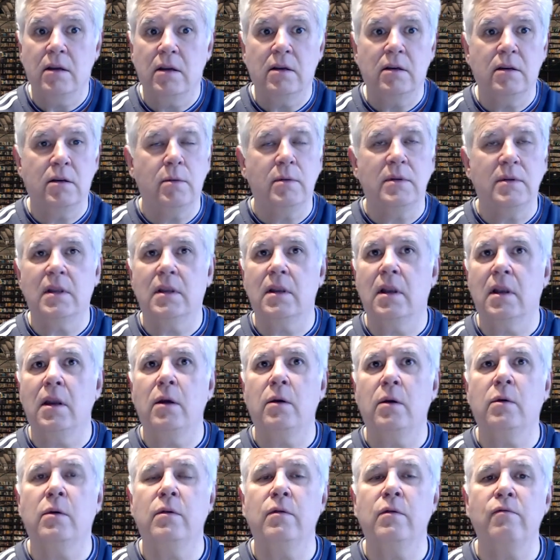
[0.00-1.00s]
she was at the
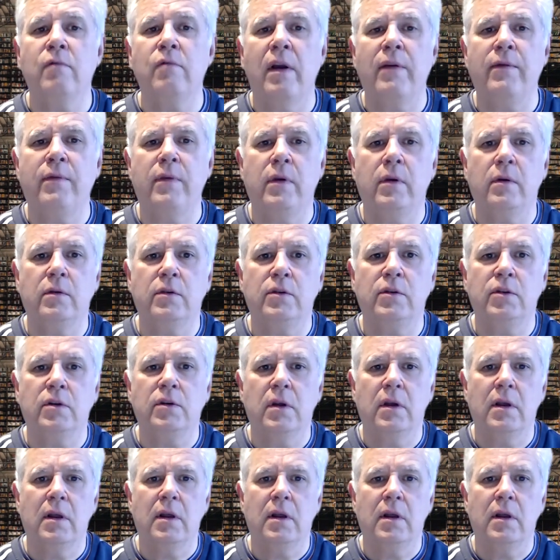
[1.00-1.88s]
local refuge,